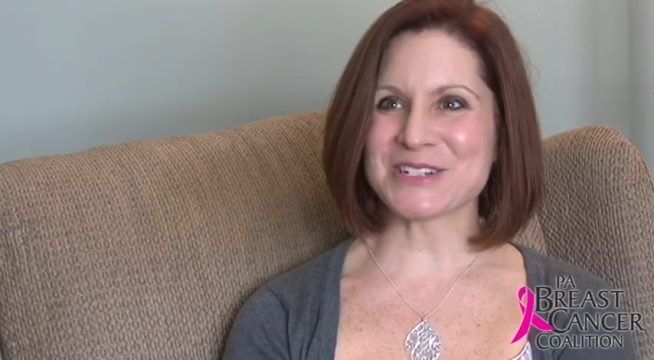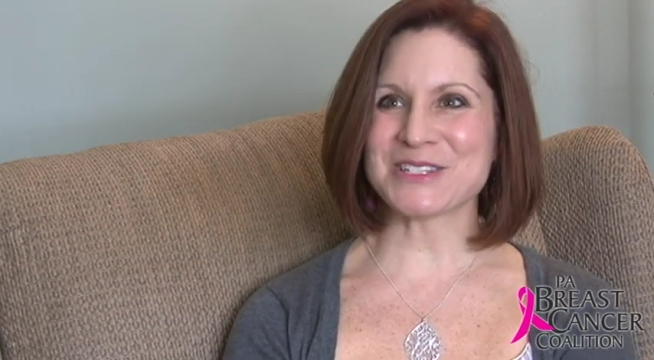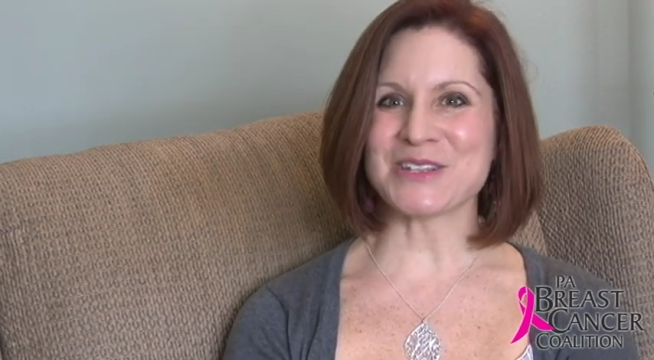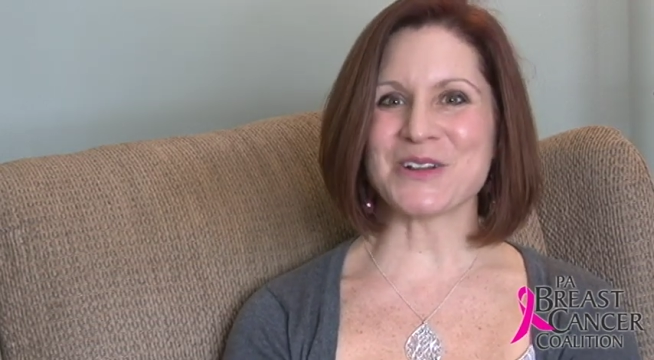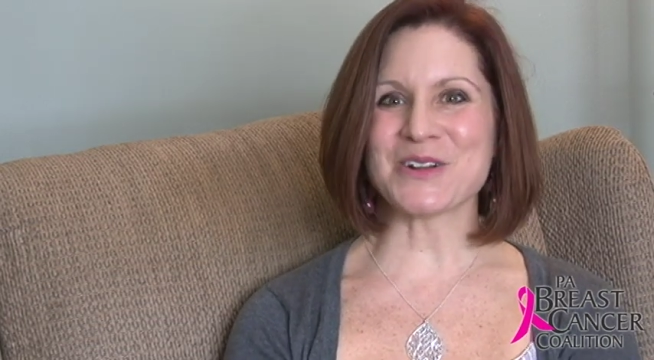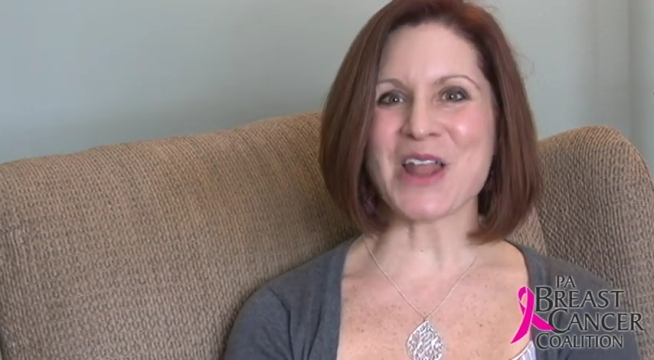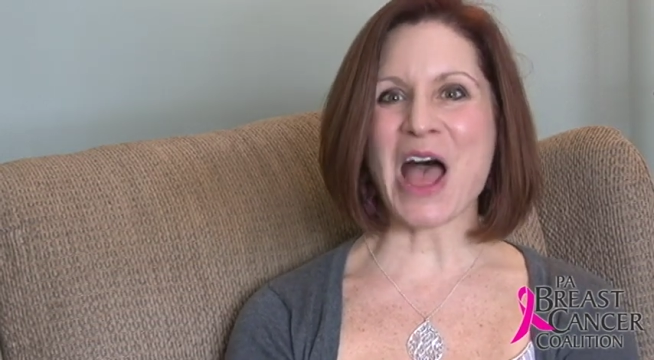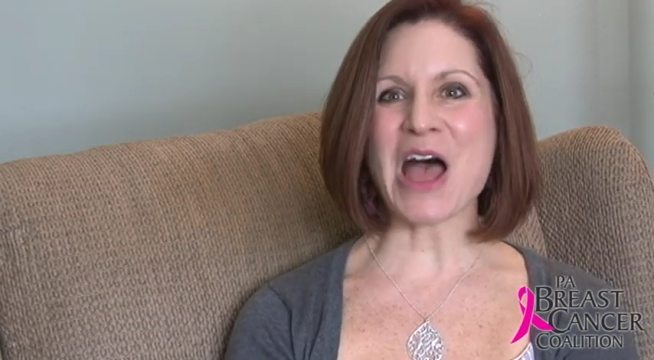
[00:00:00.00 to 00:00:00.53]
So
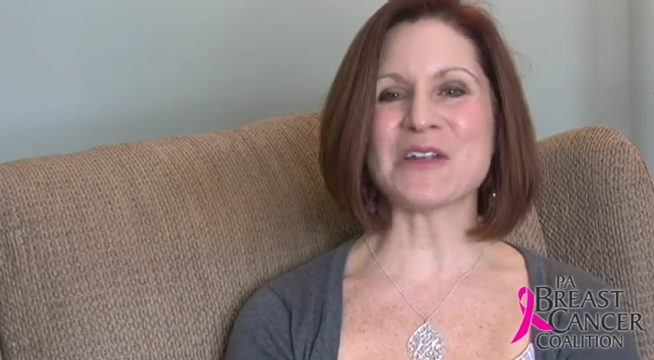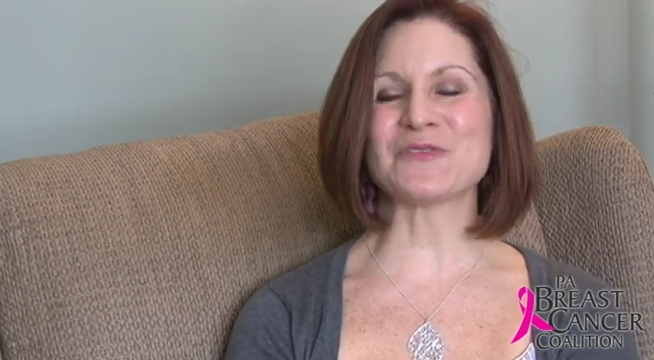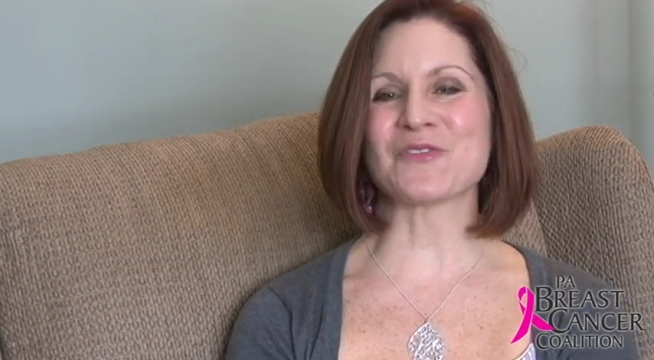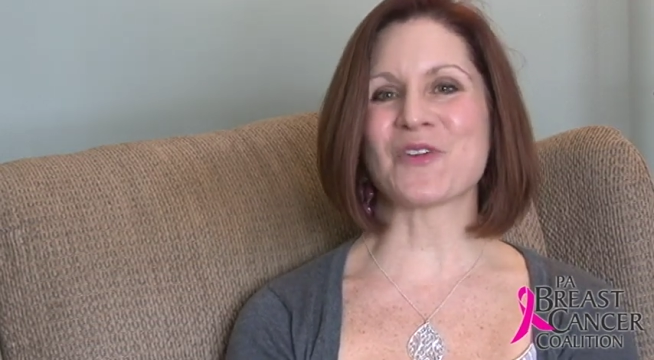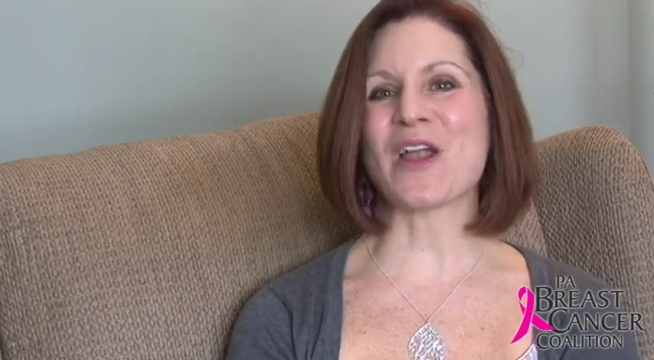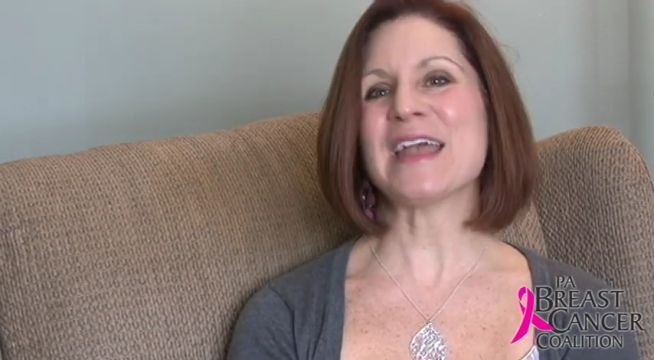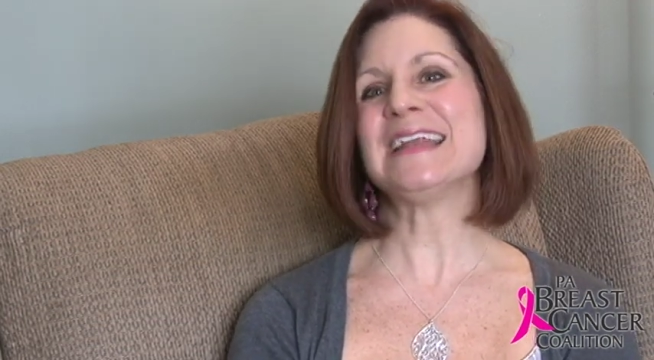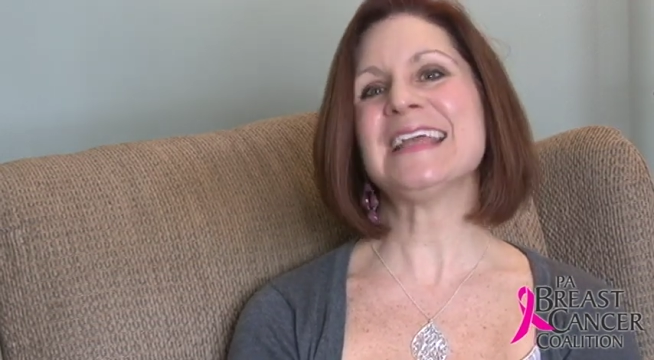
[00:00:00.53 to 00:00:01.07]
you're not
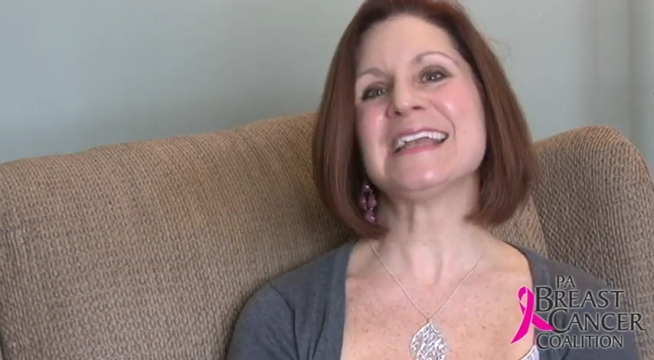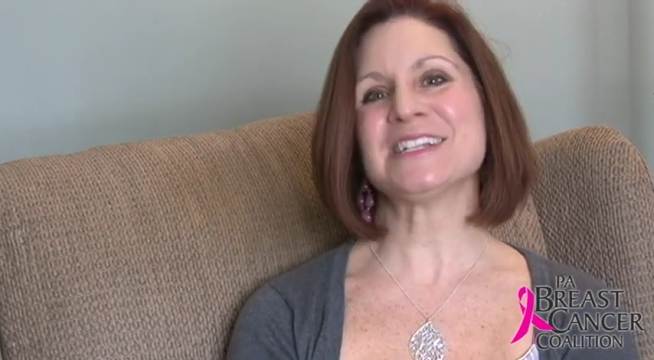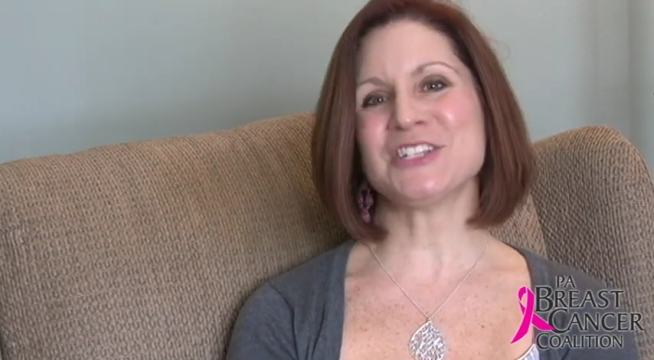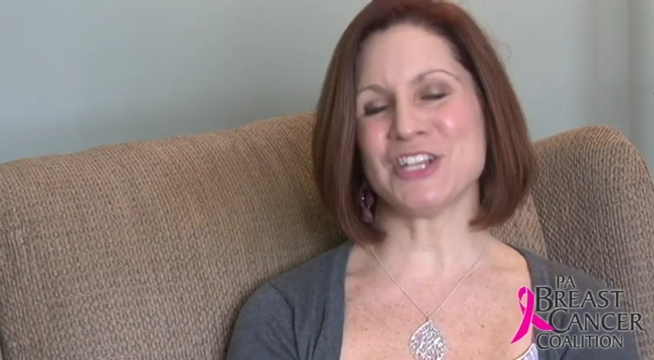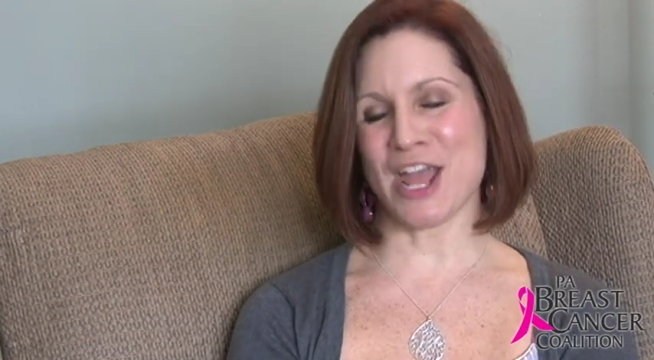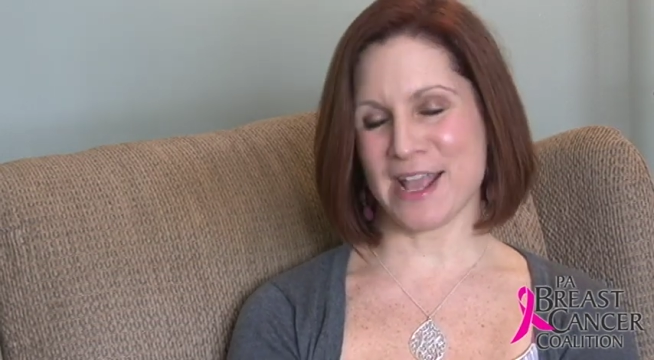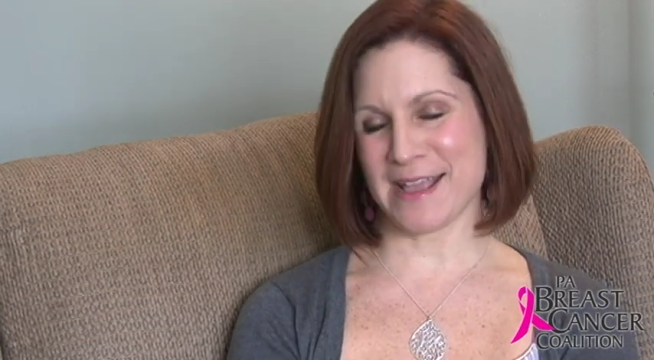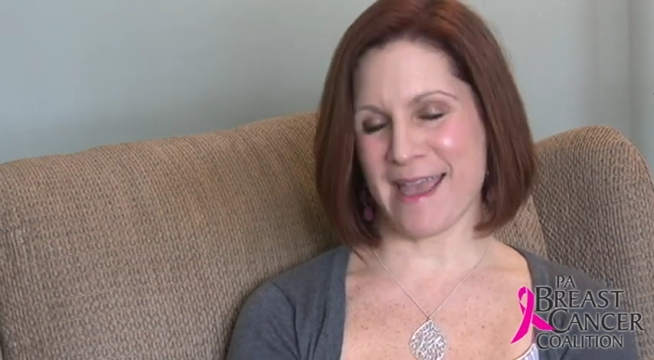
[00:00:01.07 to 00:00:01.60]
writing a
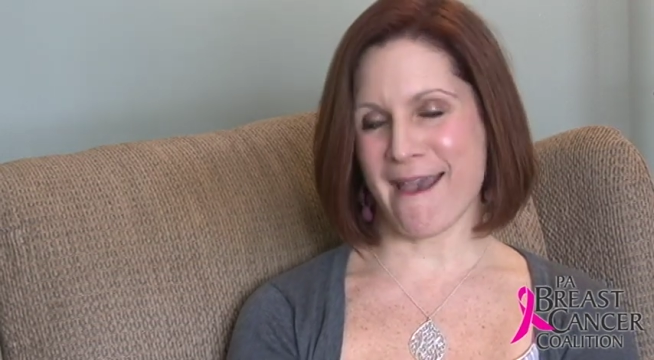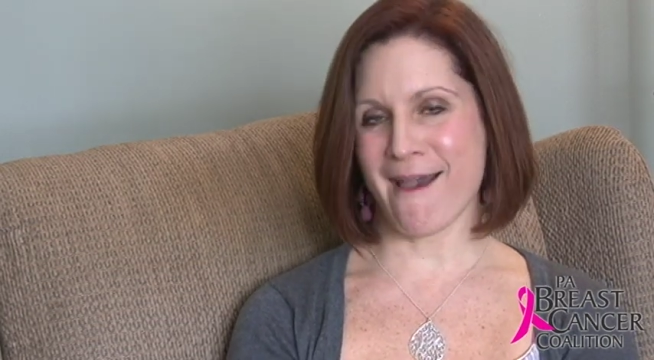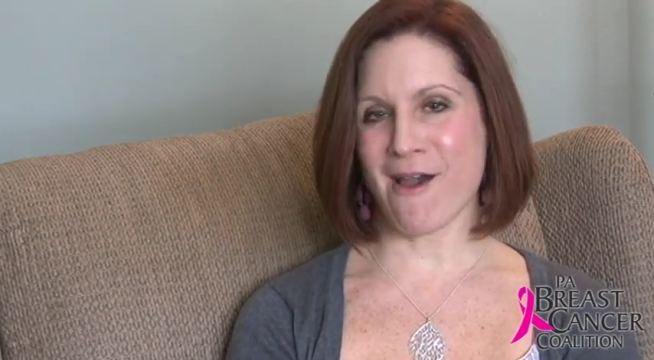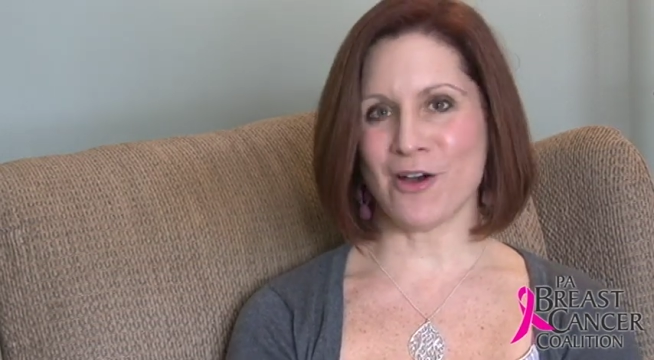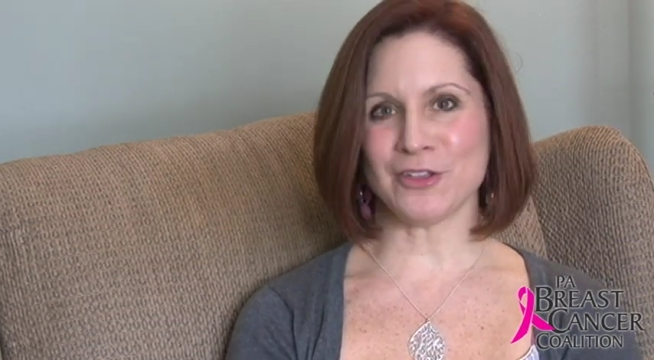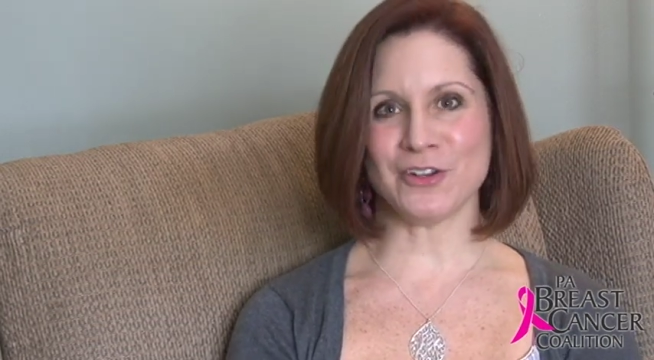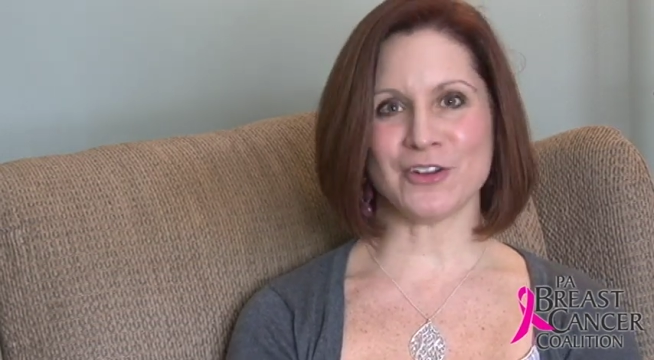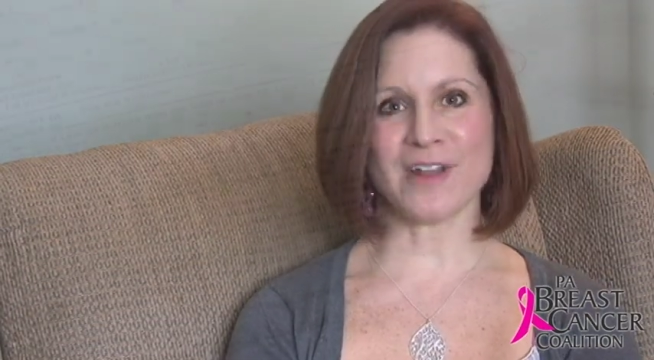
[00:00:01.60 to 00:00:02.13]
check
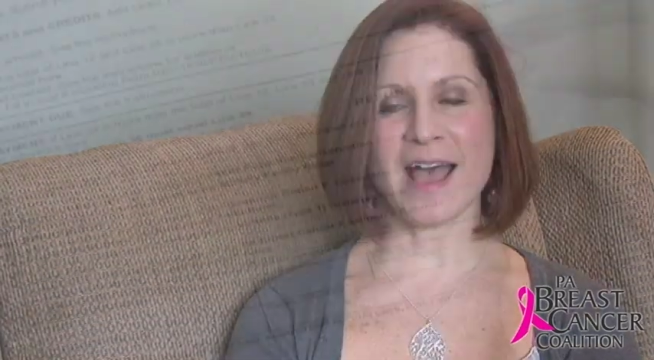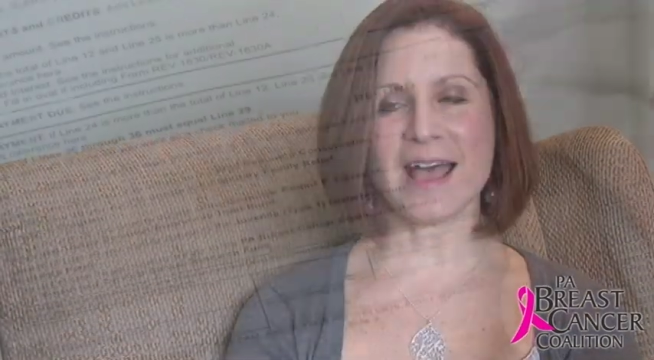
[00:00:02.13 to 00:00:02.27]
out, you're